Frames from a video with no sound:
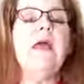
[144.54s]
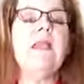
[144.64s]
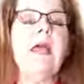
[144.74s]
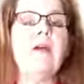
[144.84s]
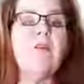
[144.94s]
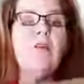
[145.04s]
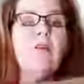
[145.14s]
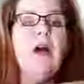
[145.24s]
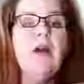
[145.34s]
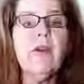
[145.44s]
Now, your
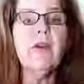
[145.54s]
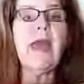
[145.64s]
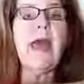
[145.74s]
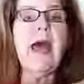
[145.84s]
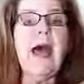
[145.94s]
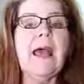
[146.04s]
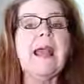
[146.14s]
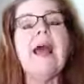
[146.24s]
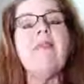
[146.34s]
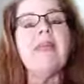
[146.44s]
dog or cat,
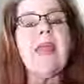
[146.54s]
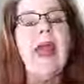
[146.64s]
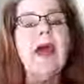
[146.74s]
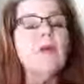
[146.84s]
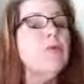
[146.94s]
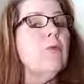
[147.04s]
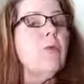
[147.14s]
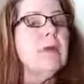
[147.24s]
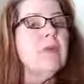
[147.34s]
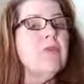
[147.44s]
the actual
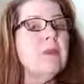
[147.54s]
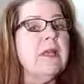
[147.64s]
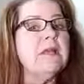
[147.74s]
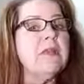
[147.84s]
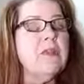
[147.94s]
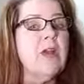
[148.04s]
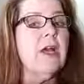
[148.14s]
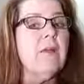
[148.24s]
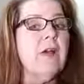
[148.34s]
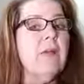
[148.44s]
best place to
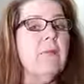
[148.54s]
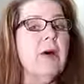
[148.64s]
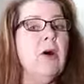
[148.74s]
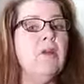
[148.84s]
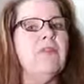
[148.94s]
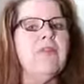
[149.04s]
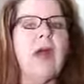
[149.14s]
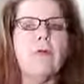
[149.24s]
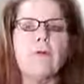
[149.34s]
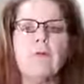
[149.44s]
check their pulse,
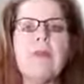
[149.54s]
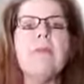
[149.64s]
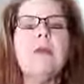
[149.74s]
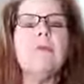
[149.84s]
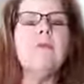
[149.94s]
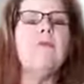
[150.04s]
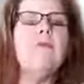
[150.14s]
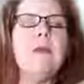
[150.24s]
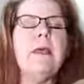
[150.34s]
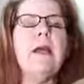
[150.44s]
that rhythmic
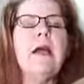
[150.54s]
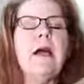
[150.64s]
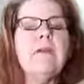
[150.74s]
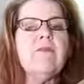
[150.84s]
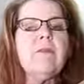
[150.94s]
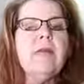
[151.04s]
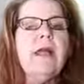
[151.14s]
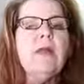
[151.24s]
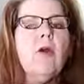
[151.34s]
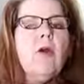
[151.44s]
movement of the
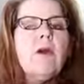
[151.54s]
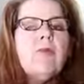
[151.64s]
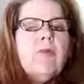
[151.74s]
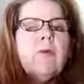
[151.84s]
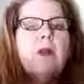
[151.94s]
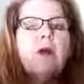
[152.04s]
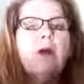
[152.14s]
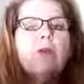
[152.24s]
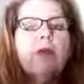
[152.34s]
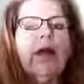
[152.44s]
blood going through an
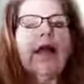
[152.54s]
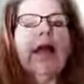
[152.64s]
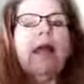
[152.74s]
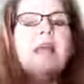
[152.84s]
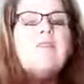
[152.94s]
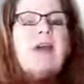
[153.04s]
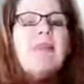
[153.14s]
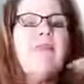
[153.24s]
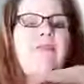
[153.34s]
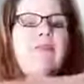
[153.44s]
artery, is
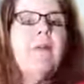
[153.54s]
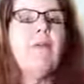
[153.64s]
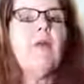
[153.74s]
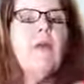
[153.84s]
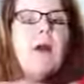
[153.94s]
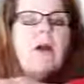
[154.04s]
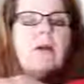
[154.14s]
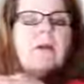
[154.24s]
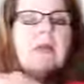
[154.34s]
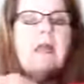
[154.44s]
at the femoral
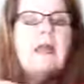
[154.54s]
artery.